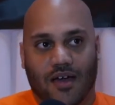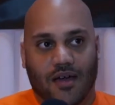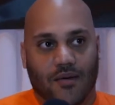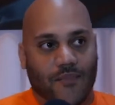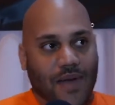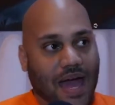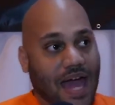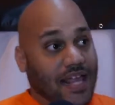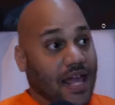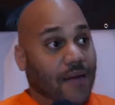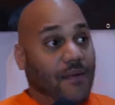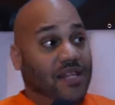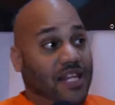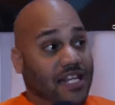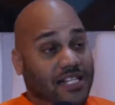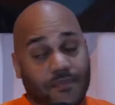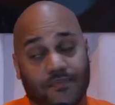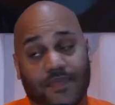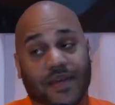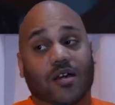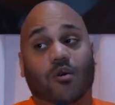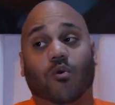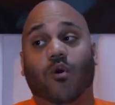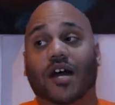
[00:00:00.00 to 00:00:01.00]
Man, I mean, that's a
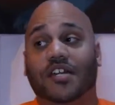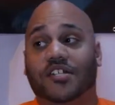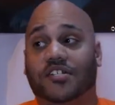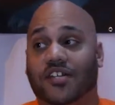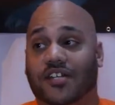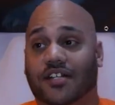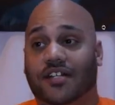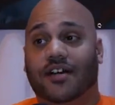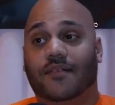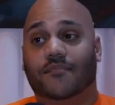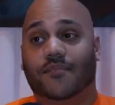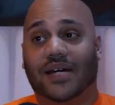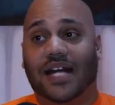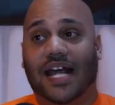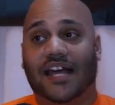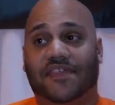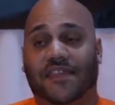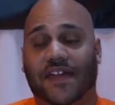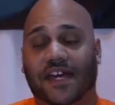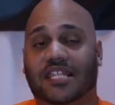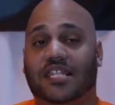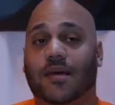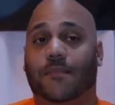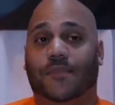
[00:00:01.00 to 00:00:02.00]
big question, but I
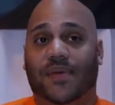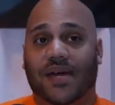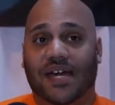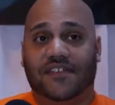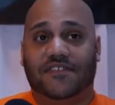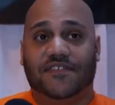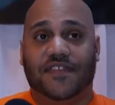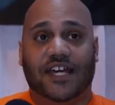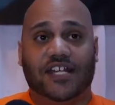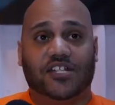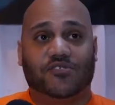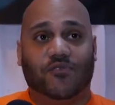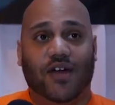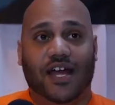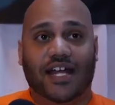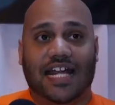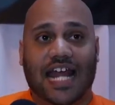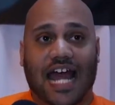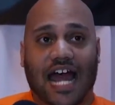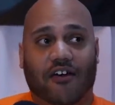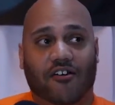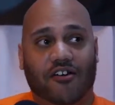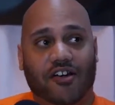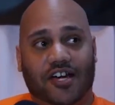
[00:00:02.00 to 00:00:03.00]
think the big things right
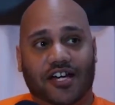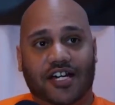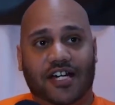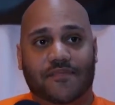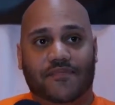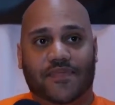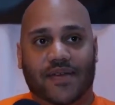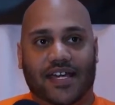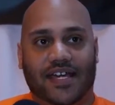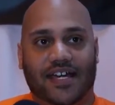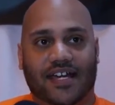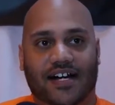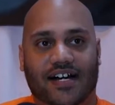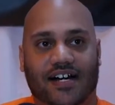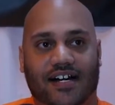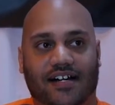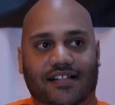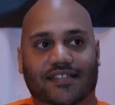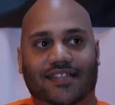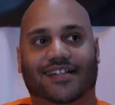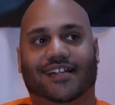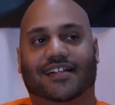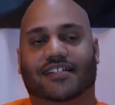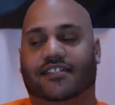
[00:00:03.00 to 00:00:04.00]
now are going to be
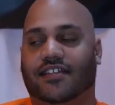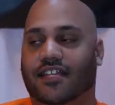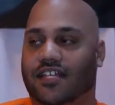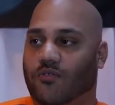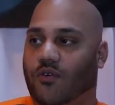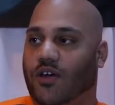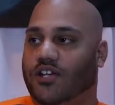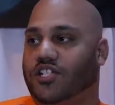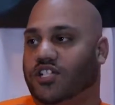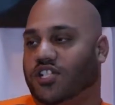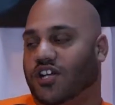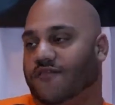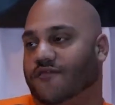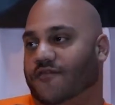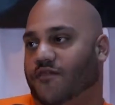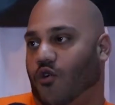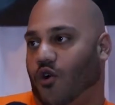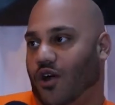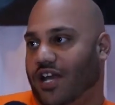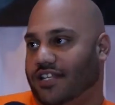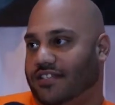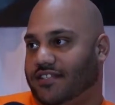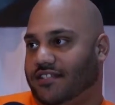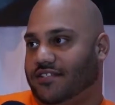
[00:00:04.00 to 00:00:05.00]
the continuation of
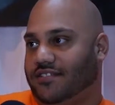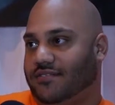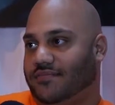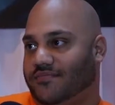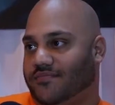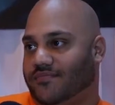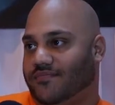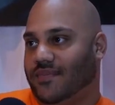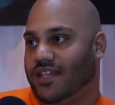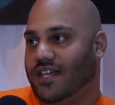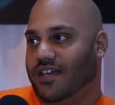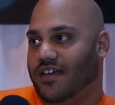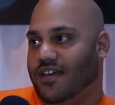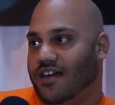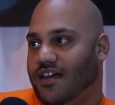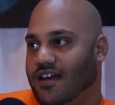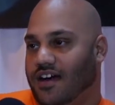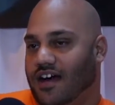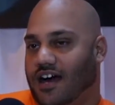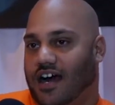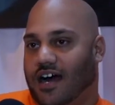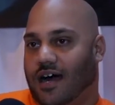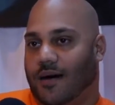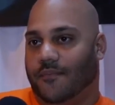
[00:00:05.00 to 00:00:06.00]
voice,
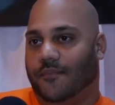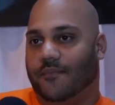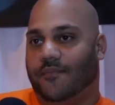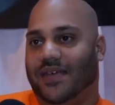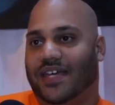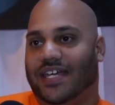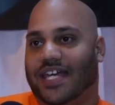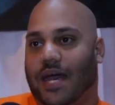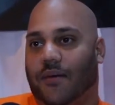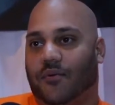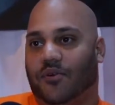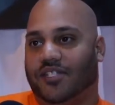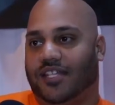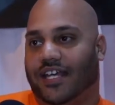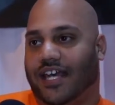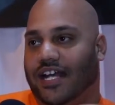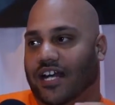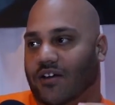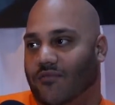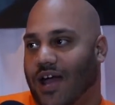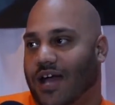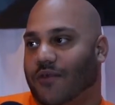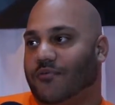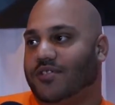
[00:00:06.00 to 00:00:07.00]
being able to
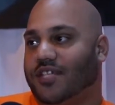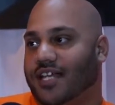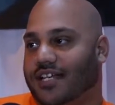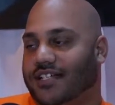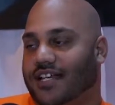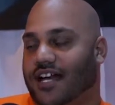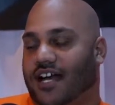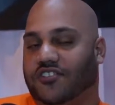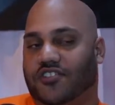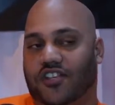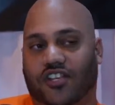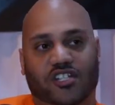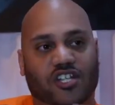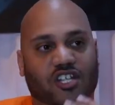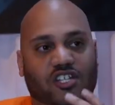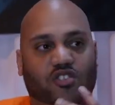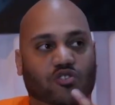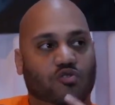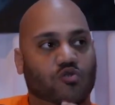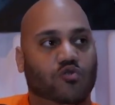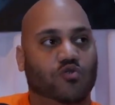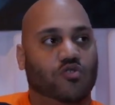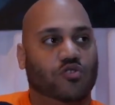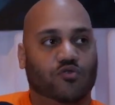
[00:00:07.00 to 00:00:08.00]
interact with technology just
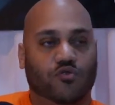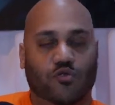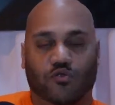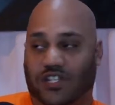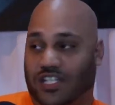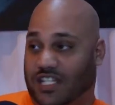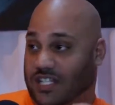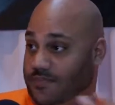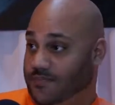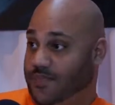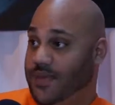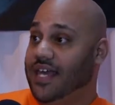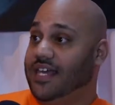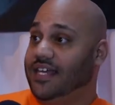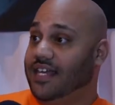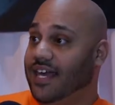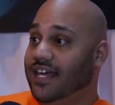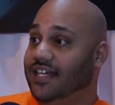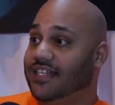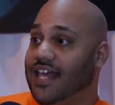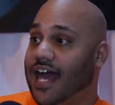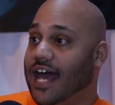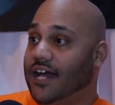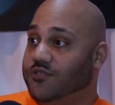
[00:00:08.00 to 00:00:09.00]
through
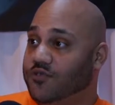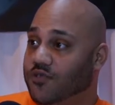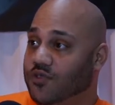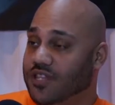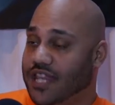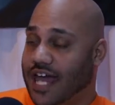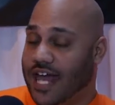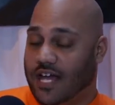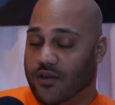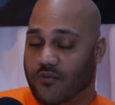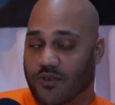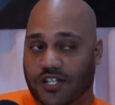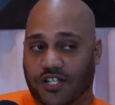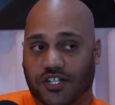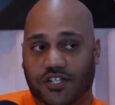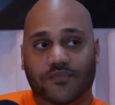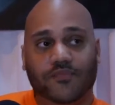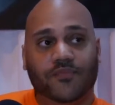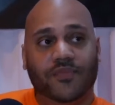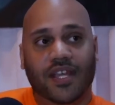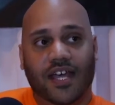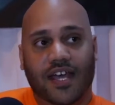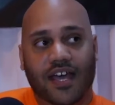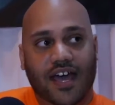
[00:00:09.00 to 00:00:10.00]
speaking natural language,
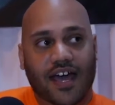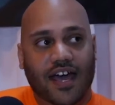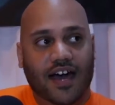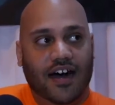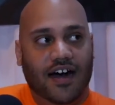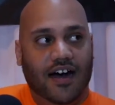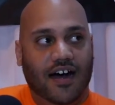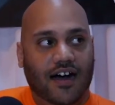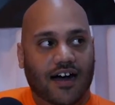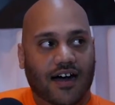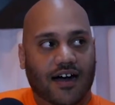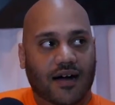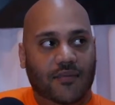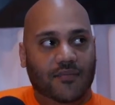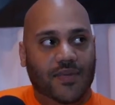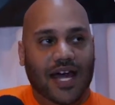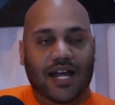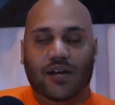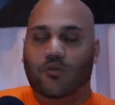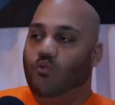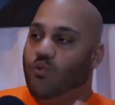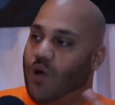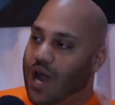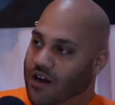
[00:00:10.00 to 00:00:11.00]

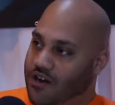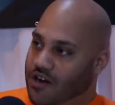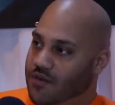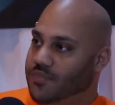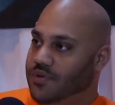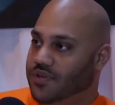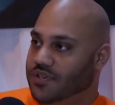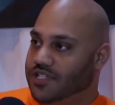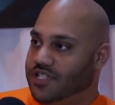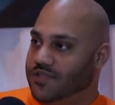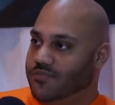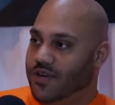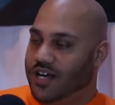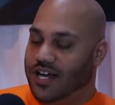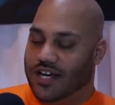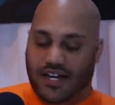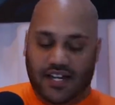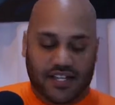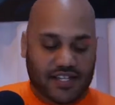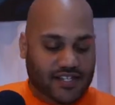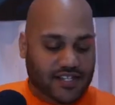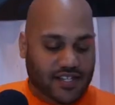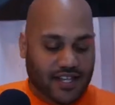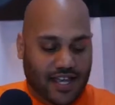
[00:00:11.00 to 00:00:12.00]
and wearables. We're going
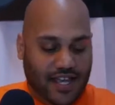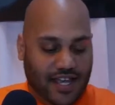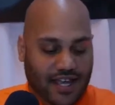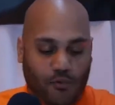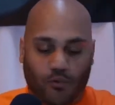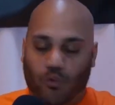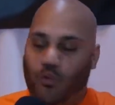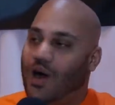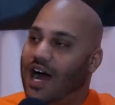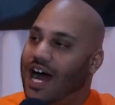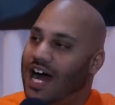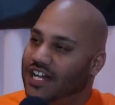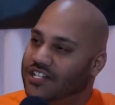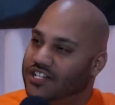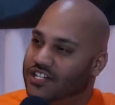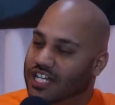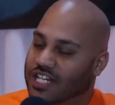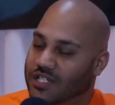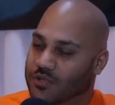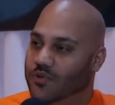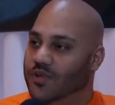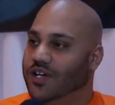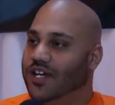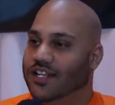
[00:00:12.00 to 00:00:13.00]
to see
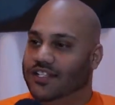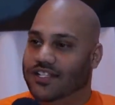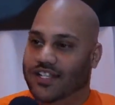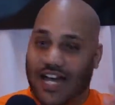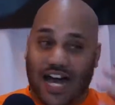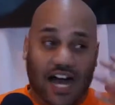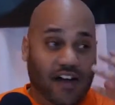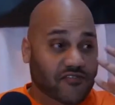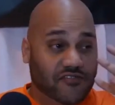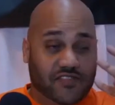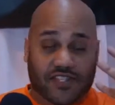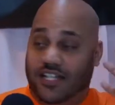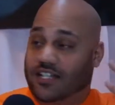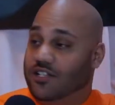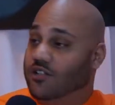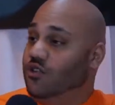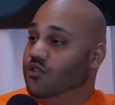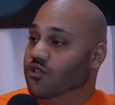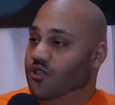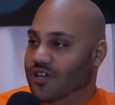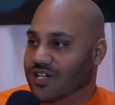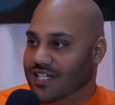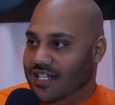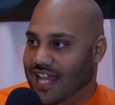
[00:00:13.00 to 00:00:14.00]
watches, we're going to see obviously
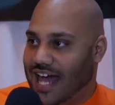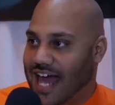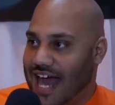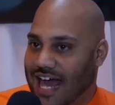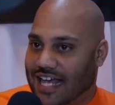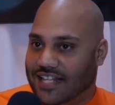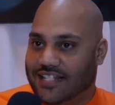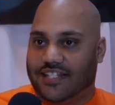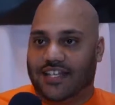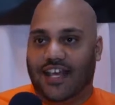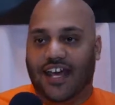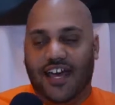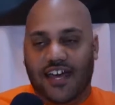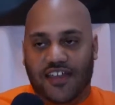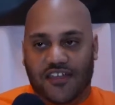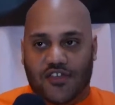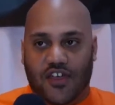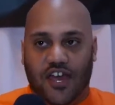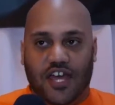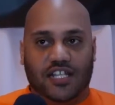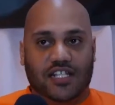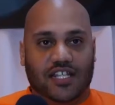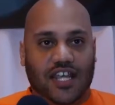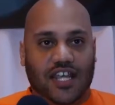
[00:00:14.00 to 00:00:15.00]
Google Glass, things